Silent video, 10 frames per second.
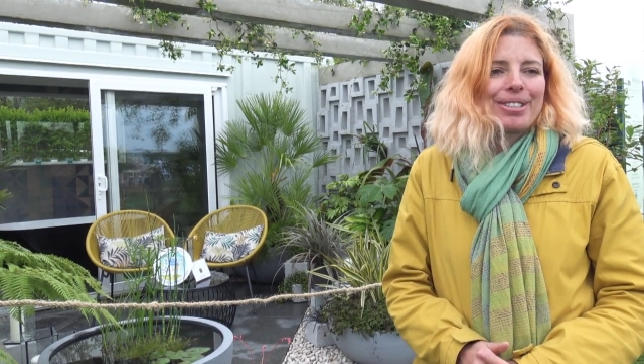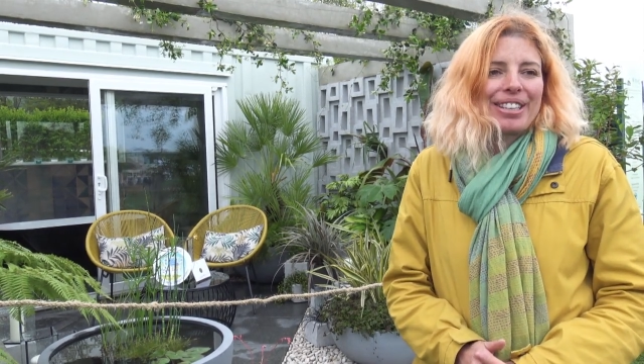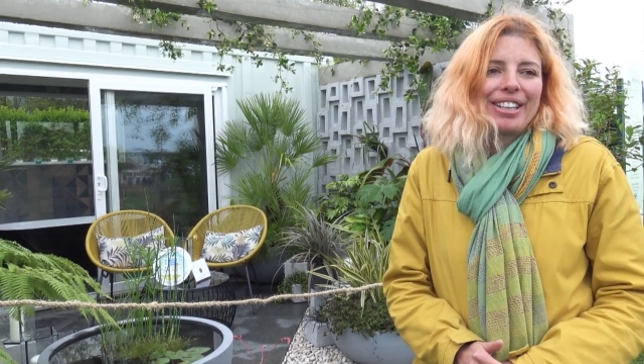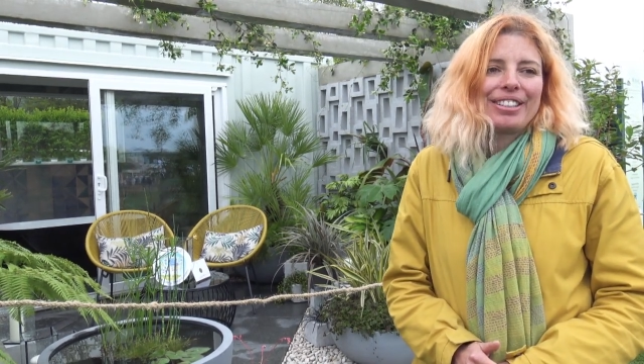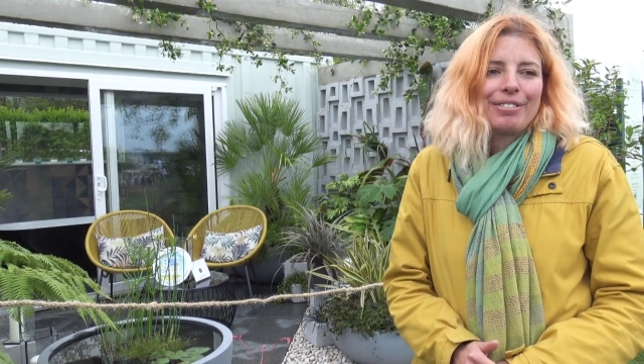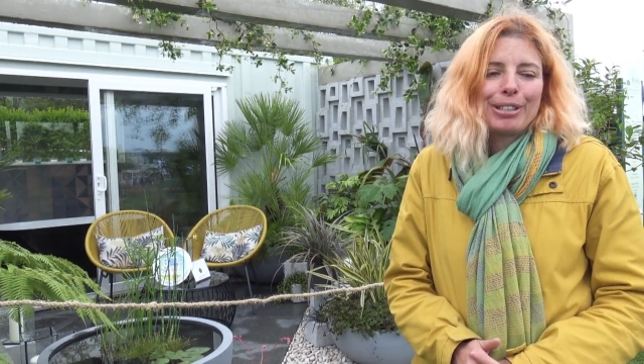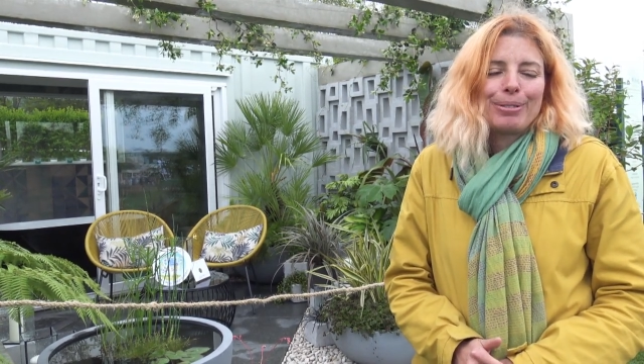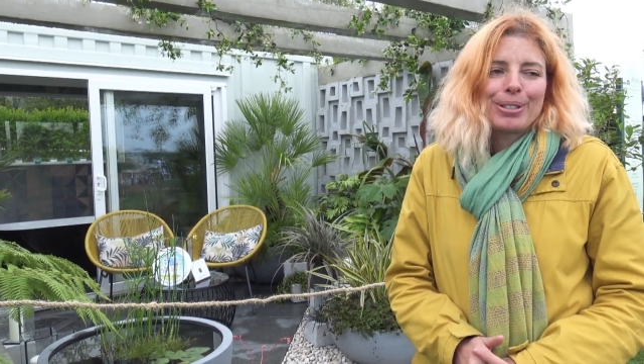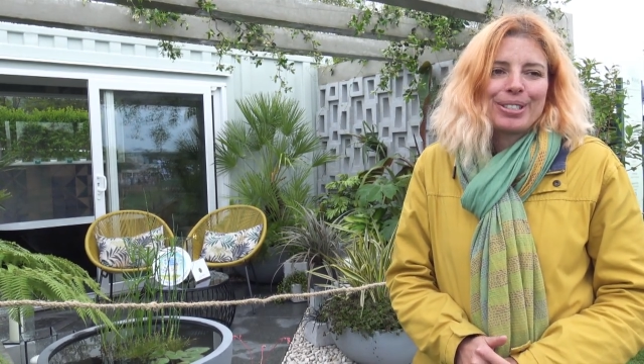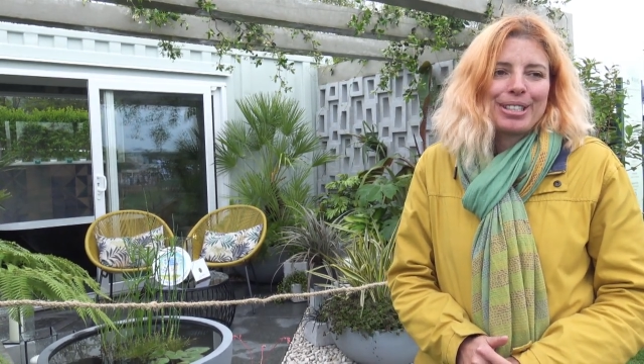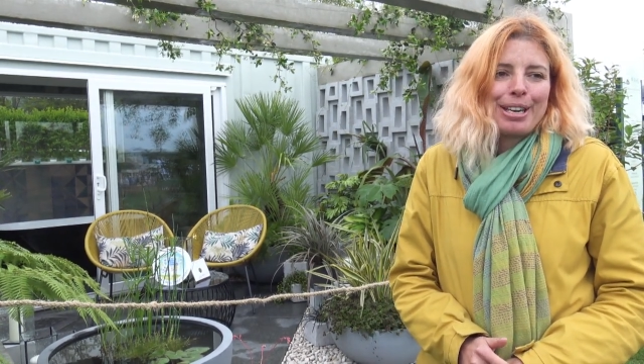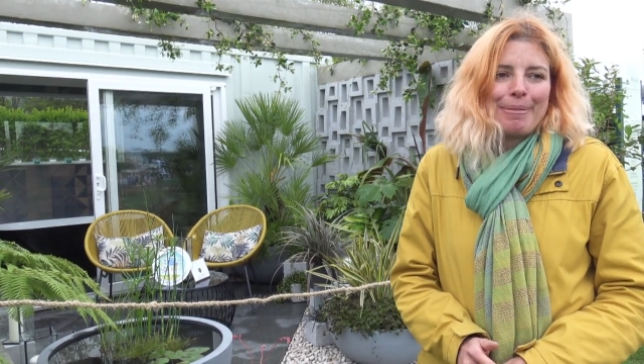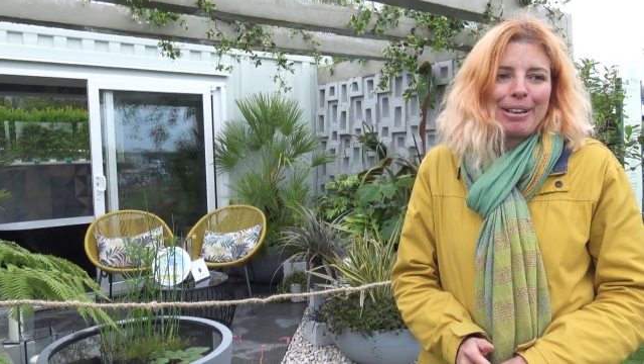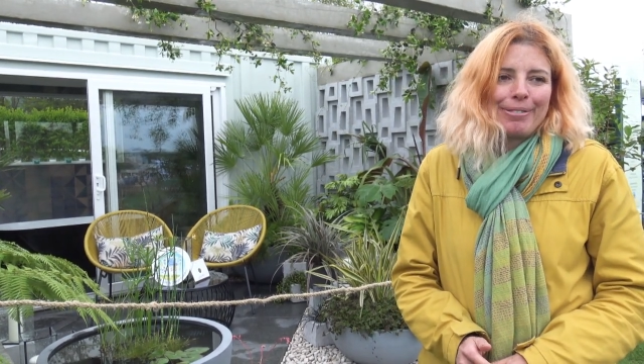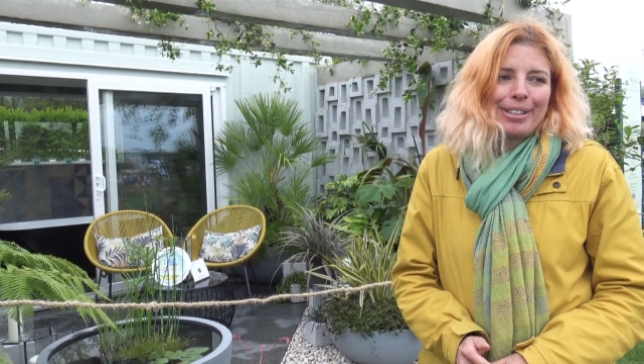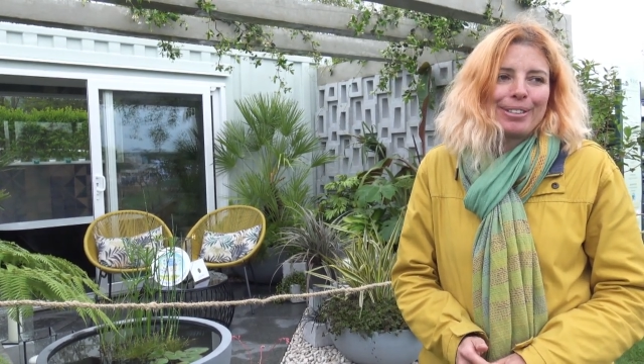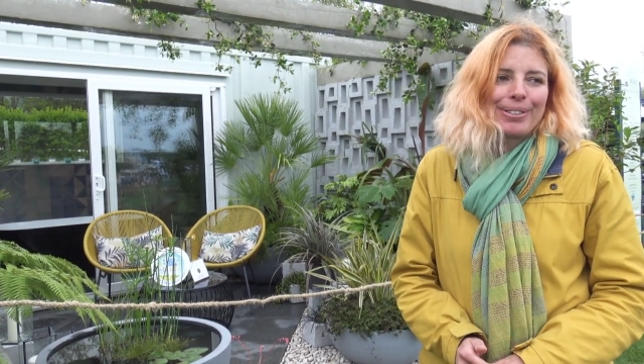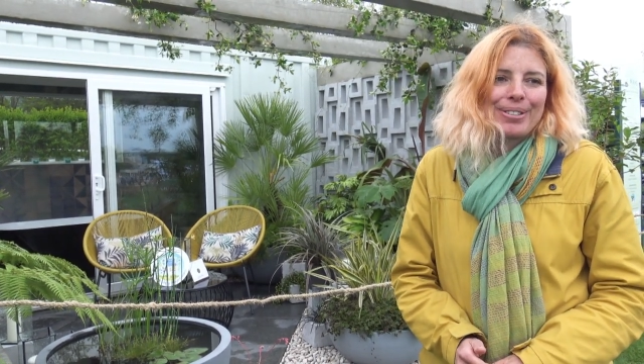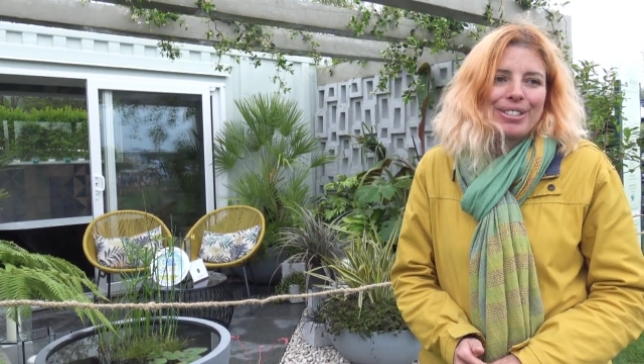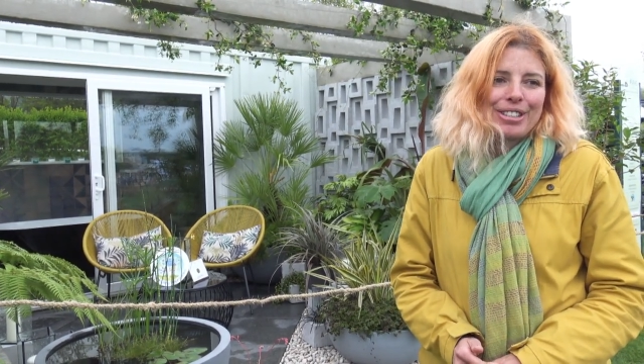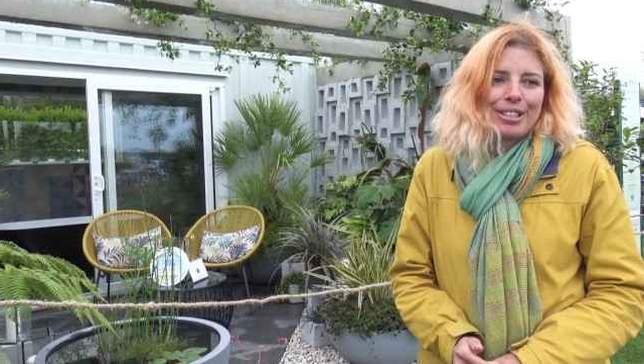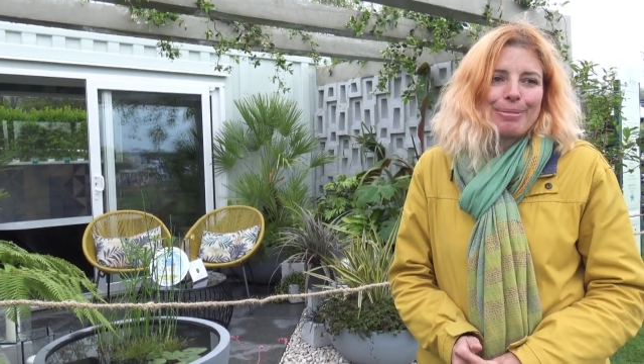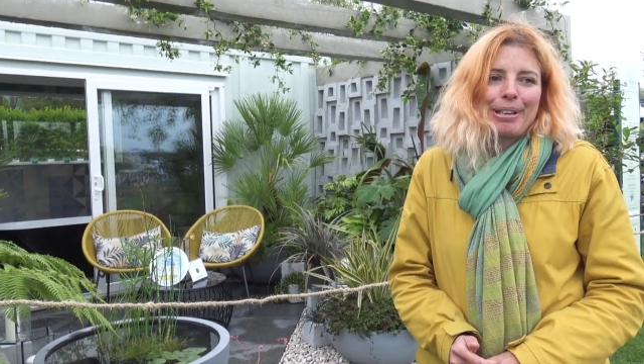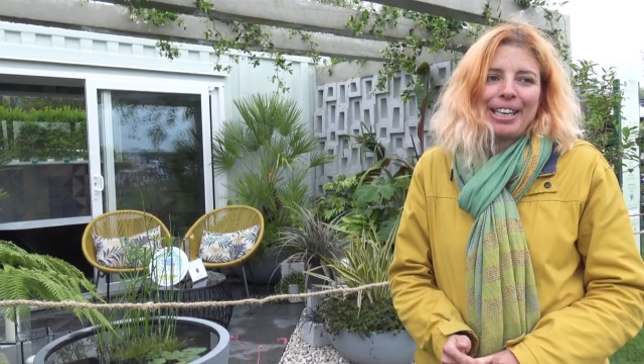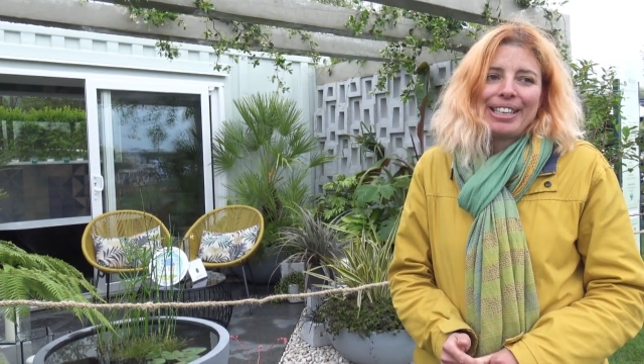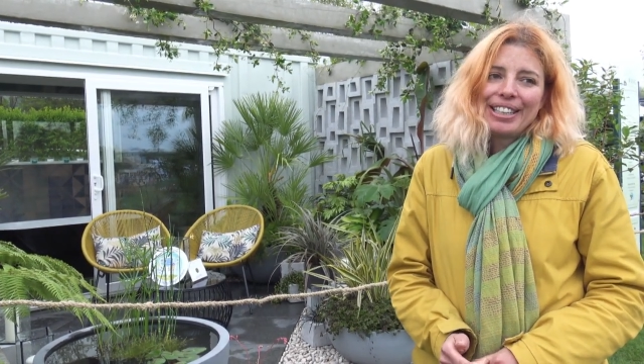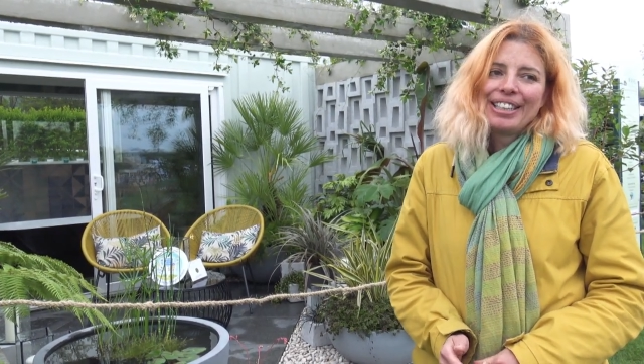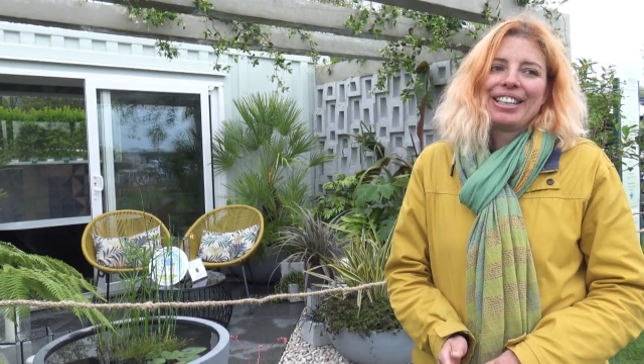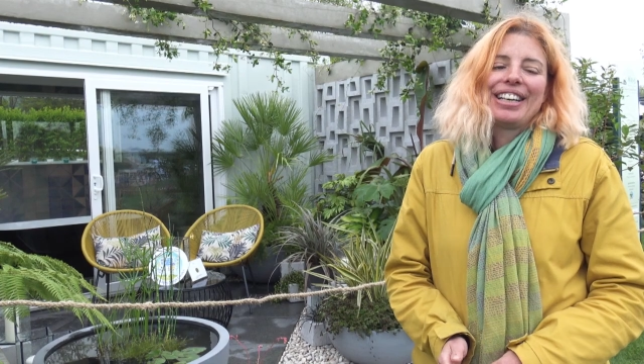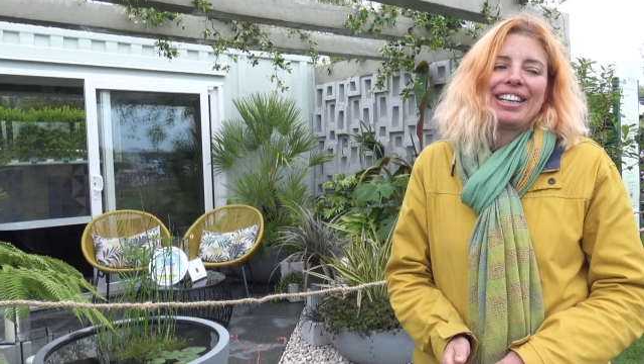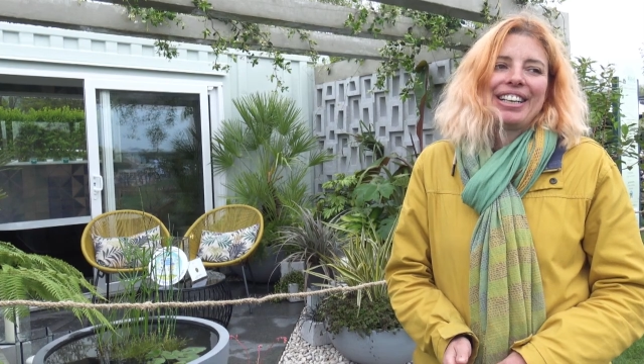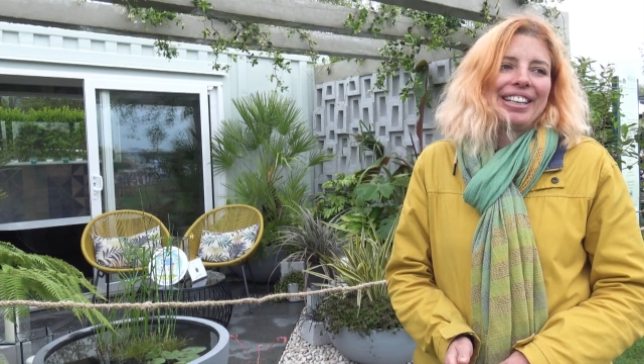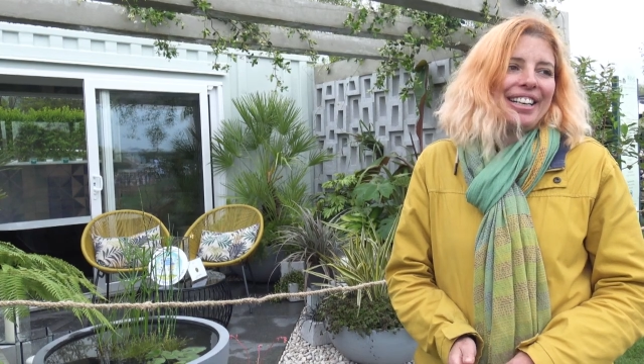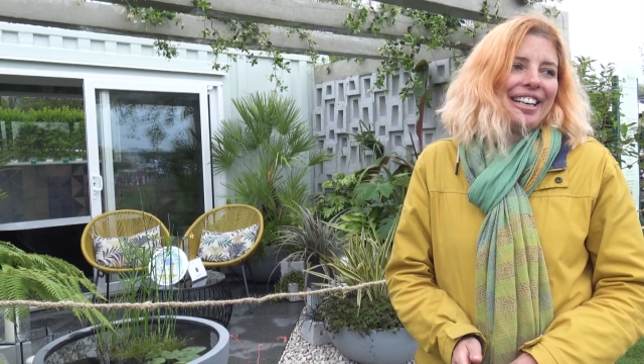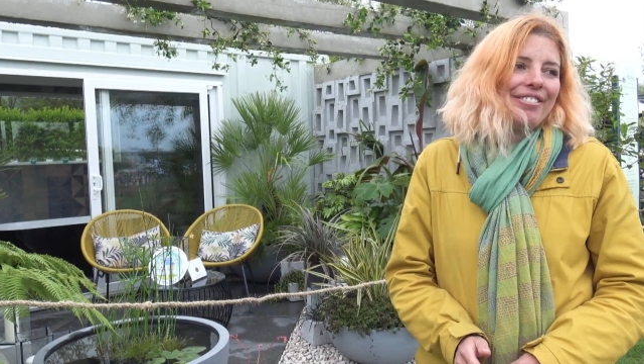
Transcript: So it really was a team effort. It wasn't just me, and